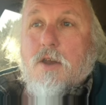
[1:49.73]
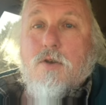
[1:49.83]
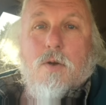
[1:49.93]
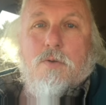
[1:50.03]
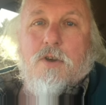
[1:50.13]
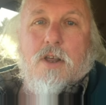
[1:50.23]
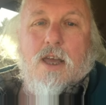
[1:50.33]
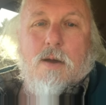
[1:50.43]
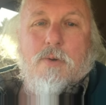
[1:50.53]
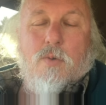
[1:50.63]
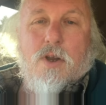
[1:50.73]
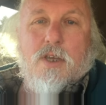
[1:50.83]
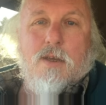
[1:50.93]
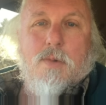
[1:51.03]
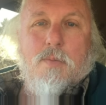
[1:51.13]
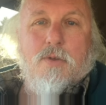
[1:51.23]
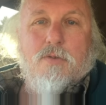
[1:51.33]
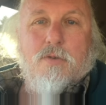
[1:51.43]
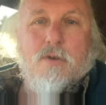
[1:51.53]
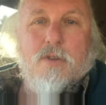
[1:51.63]
I knew it was going to happen when I came up
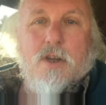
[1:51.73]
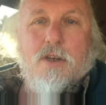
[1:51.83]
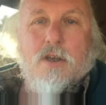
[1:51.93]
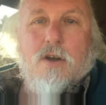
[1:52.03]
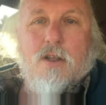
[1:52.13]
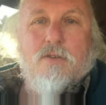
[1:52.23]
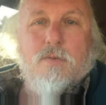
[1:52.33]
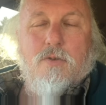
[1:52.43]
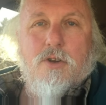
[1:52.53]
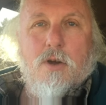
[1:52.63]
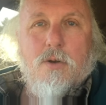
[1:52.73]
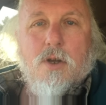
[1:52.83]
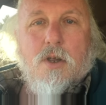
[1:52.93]
this early that I'd get caught in some snow.